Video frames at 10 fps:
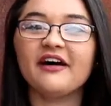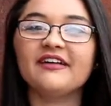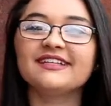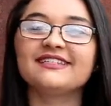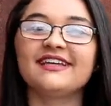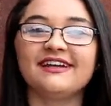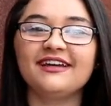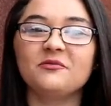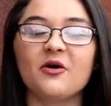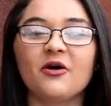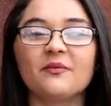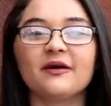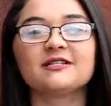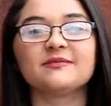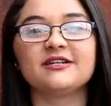y'all, it's Hannah and welcome
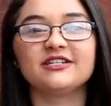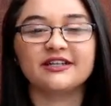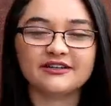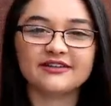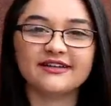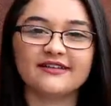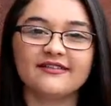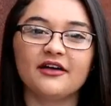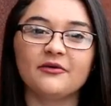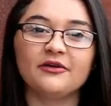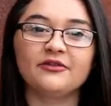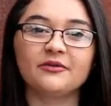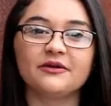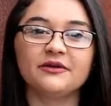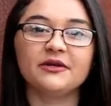back to my channel, and hello if you
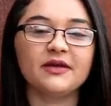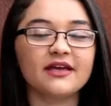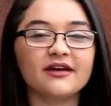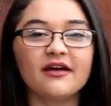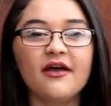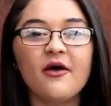are new here.